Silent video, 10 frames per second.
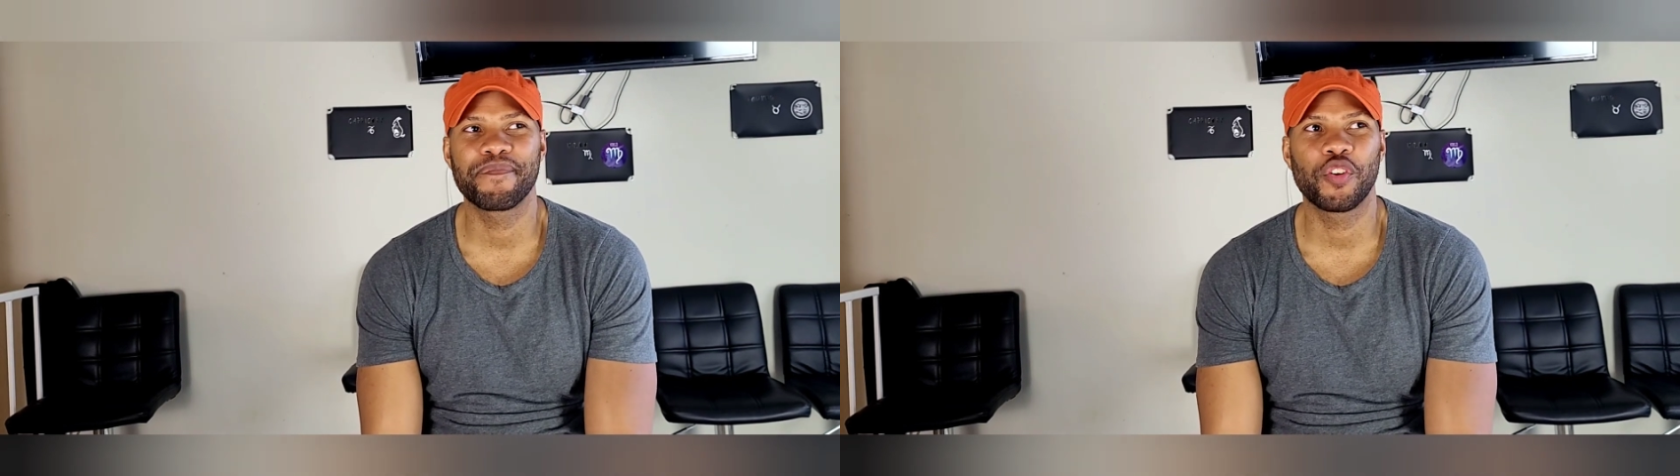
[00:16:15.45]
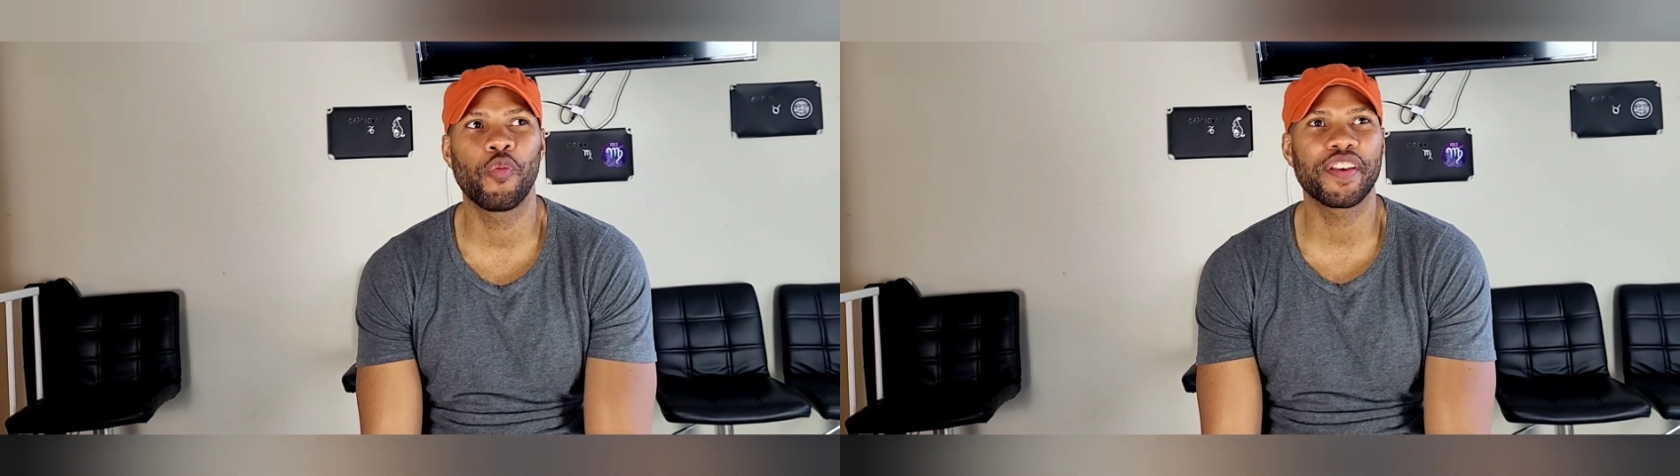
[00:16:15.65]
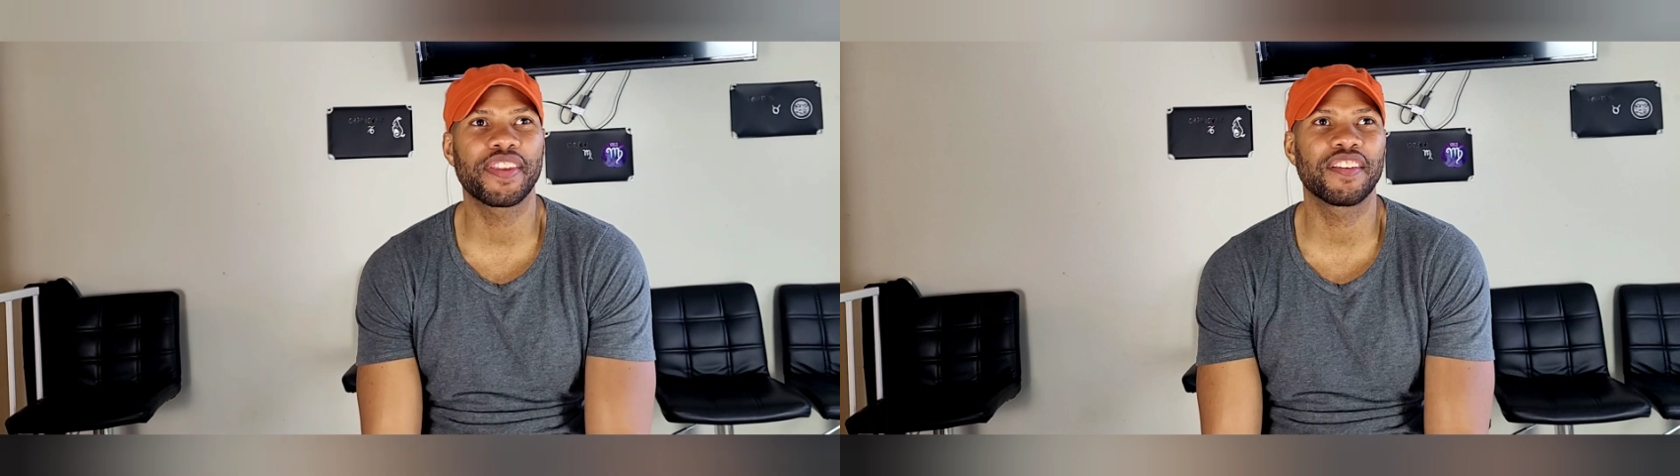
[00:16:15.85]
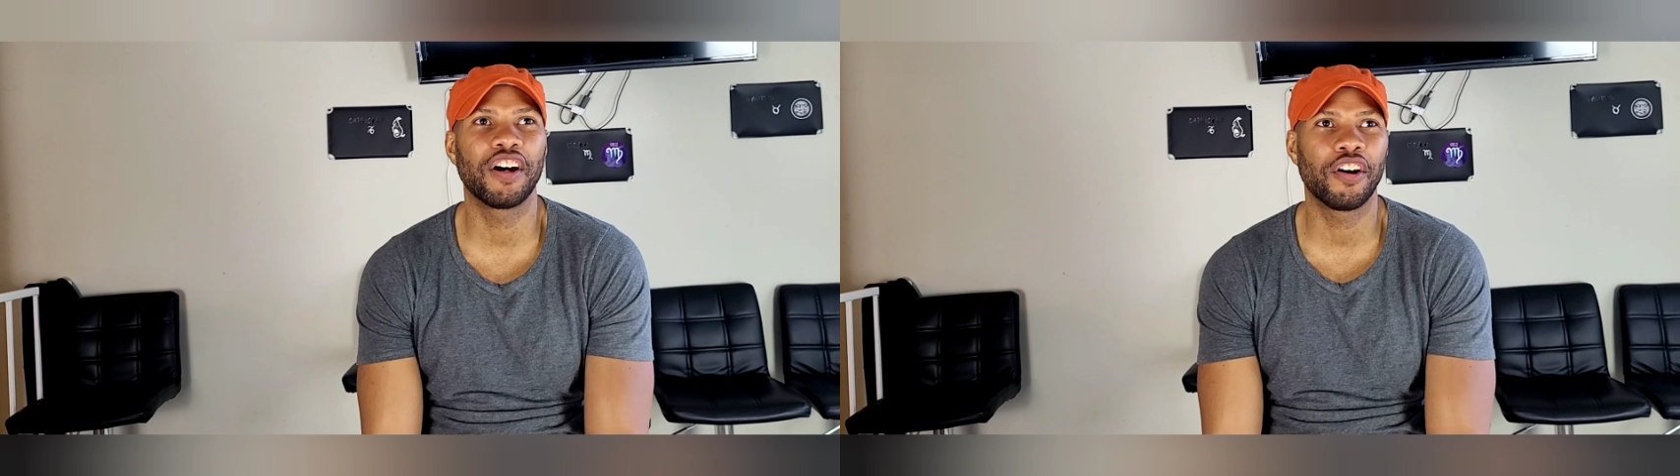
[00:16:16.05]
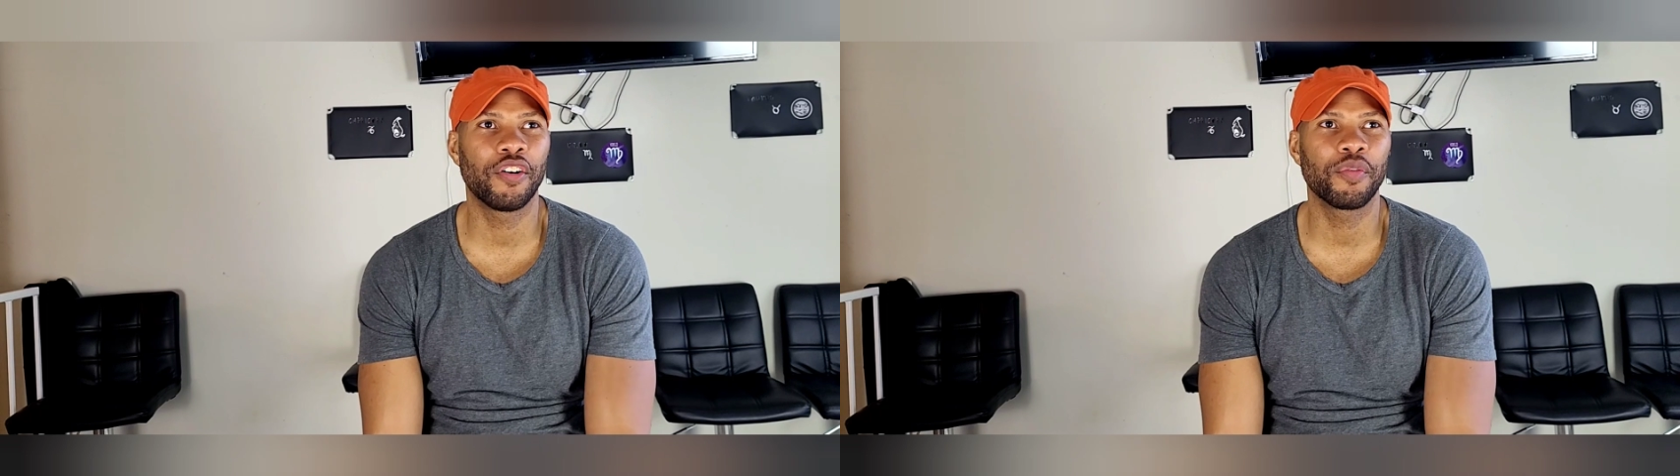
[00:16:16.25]
Once it's
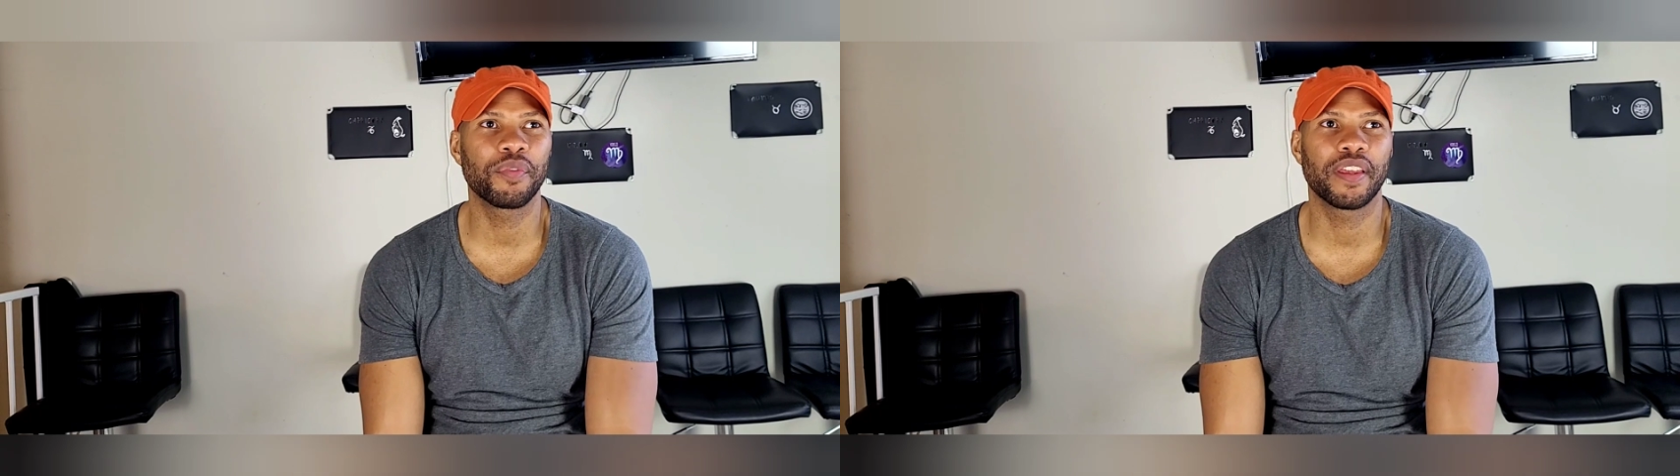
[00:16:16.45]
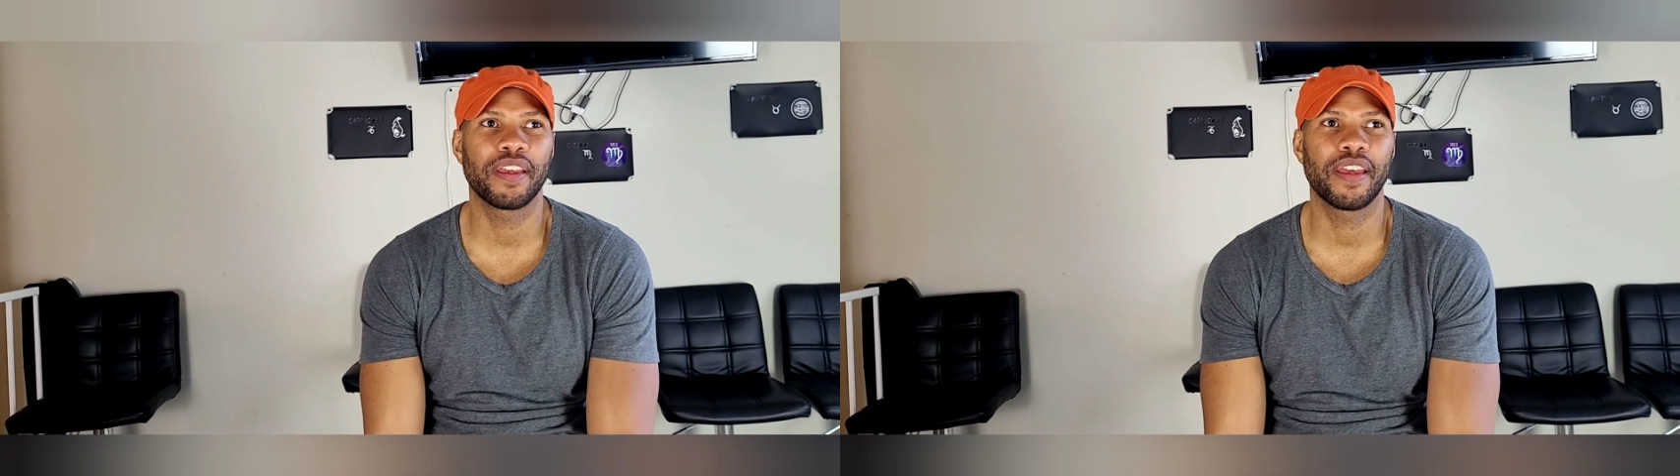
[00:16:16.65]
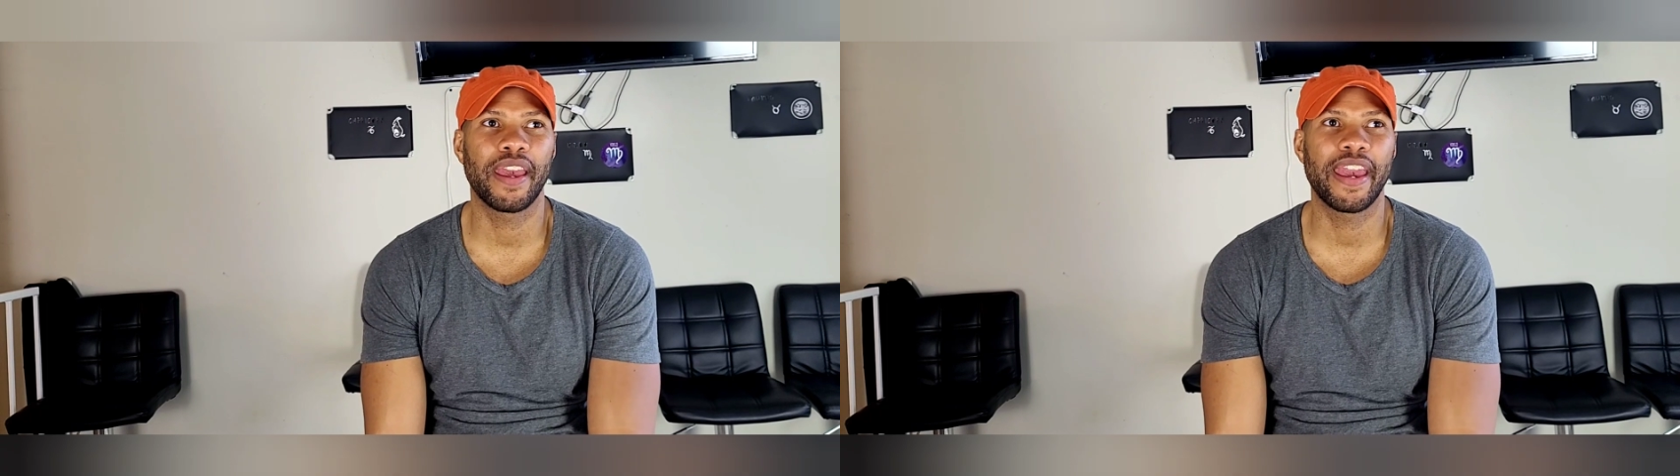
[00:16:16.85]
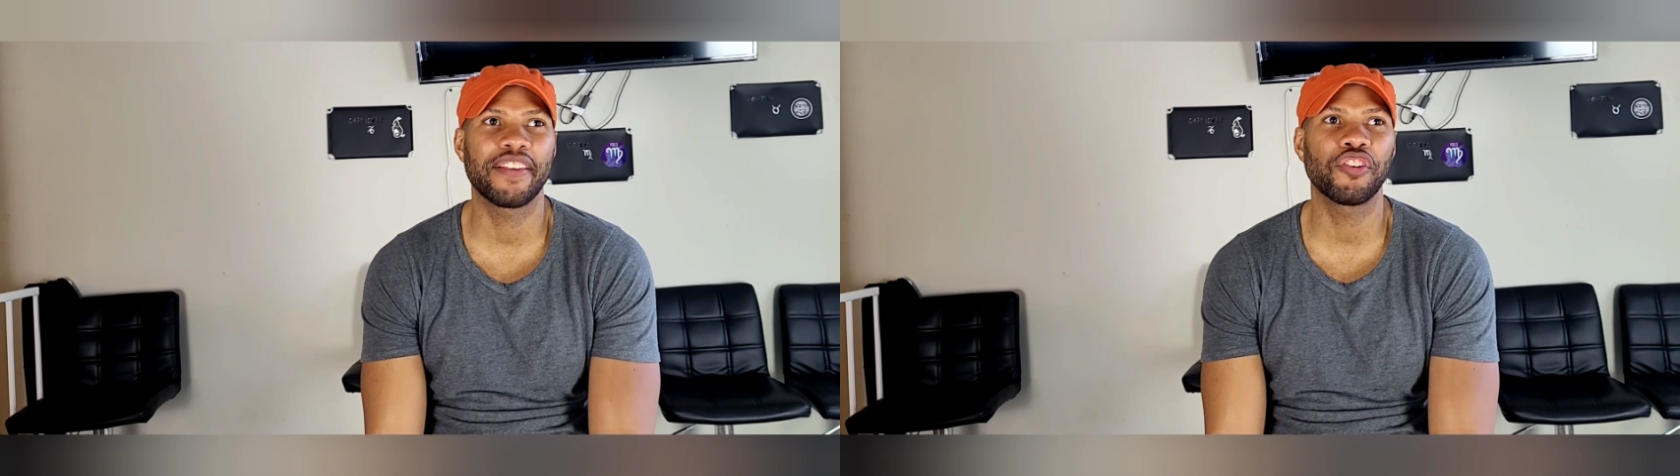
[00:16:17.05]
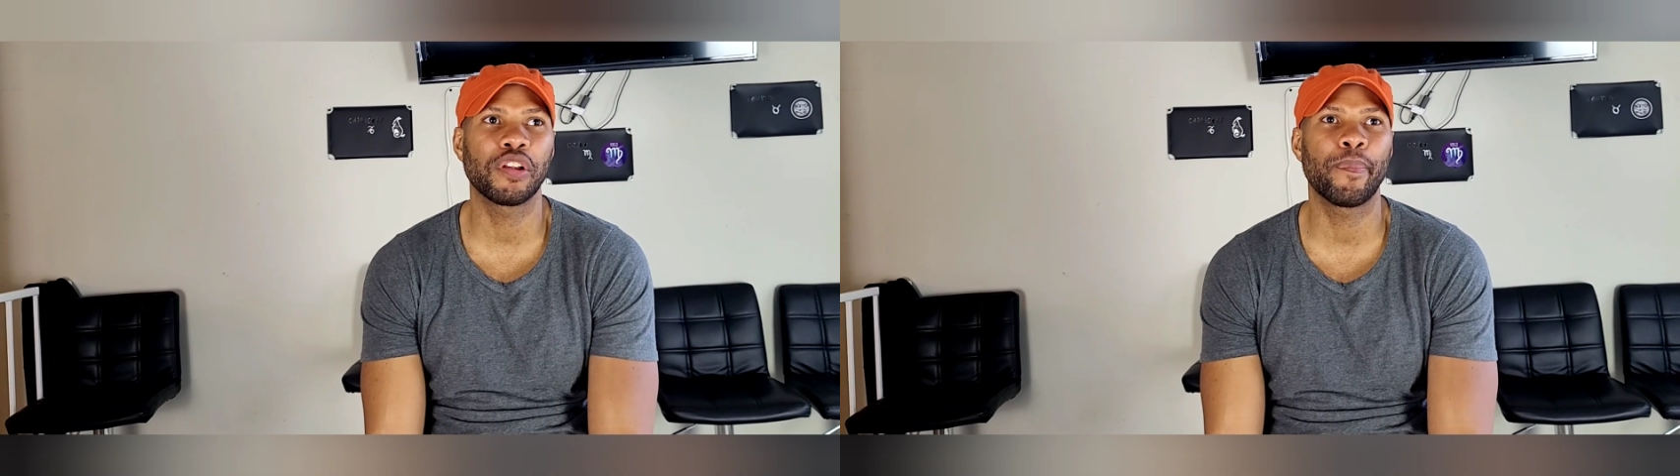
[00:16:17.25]
gone, it's going to